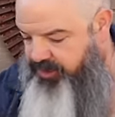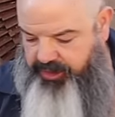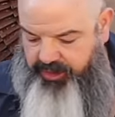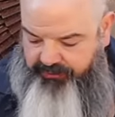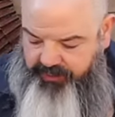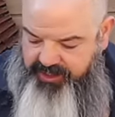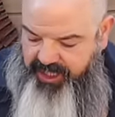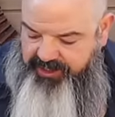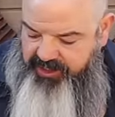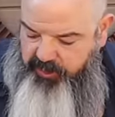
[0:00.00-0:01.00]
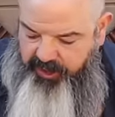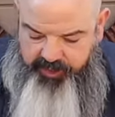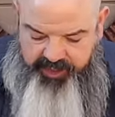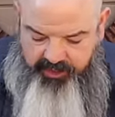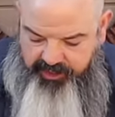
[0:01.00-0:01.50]
these are two different sizes, but I
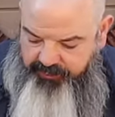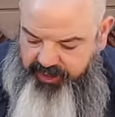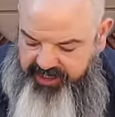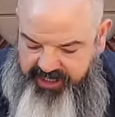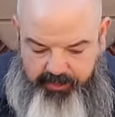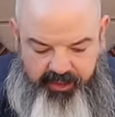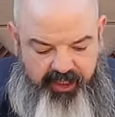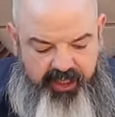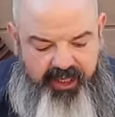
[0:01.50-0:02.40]
want to do this for the example.